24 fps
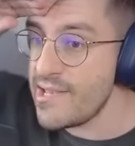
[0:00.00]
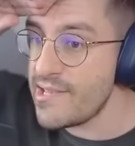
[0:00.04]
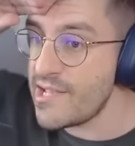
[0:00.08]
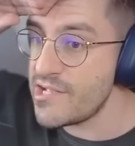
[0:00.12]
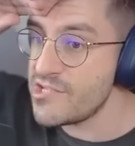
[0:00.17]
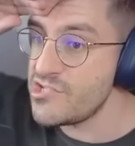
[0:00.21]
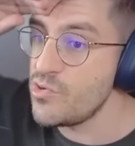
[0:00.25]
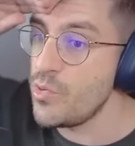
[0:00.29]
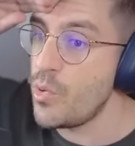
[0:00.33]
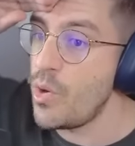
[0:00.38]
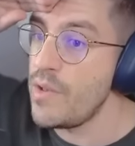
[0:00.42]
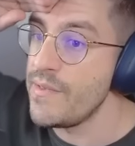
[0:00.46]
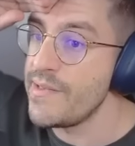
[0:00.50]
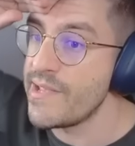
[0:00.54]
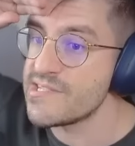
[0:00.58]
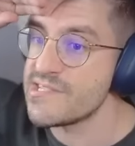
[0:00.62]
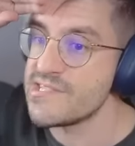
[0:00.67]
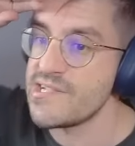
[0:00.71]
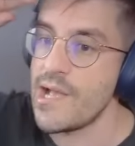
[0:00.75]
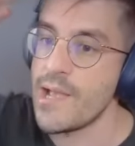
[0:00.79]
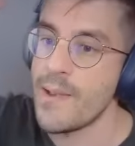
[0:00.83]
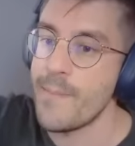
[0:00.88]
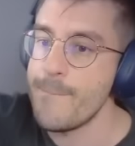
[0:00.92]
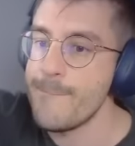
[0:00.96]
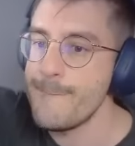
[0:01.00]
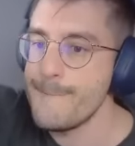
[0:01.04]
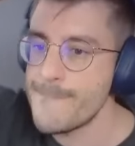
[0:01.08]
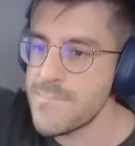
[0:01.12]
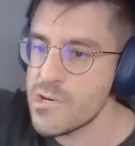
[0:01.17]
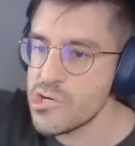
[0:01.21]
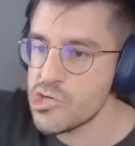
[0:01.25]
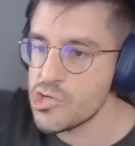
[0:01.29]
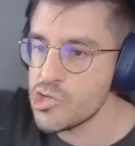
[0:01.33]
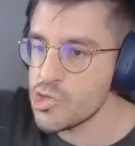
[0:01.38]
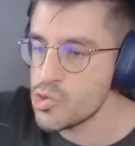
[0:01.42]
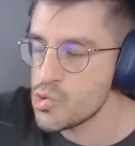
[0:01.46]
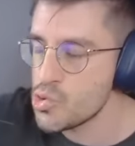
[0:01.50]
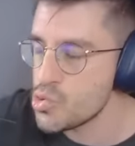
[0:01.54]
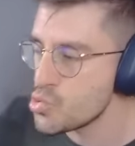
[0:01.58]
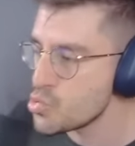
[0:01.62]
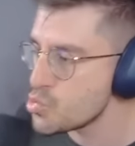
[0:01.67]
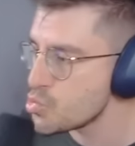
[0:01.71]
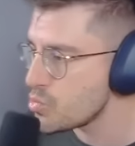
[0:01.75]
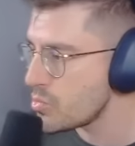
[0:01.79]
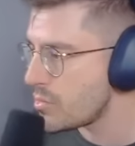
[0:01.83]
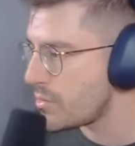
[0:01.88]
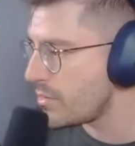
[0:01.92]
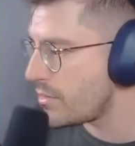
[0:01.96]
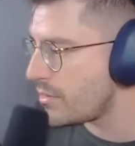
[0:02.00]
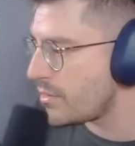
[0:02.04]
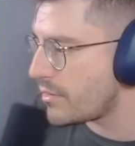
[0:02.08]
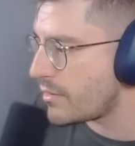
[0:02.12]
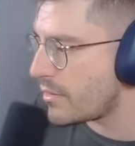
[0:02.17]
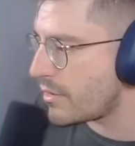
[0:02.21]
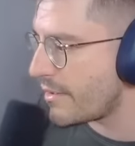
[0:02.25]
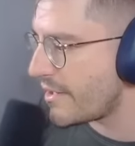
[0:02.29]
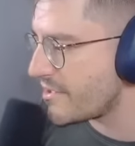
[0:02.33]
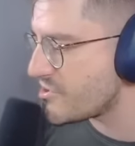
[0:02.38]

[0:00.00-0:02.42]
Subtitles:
Catch you all next time. All right,